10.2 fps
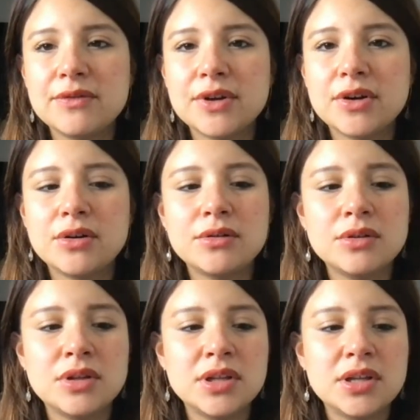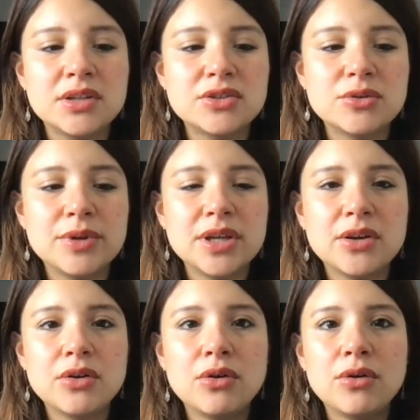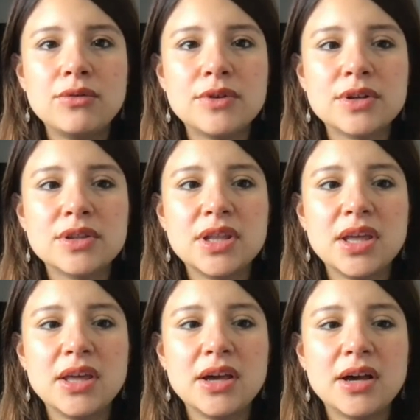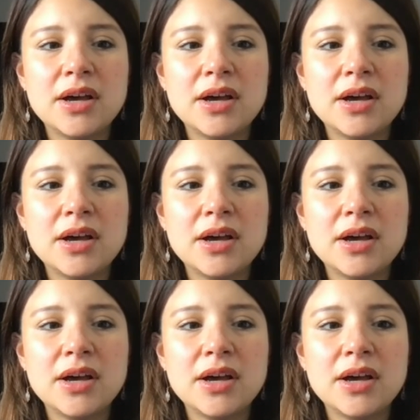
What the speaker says: for y'all so we can go over the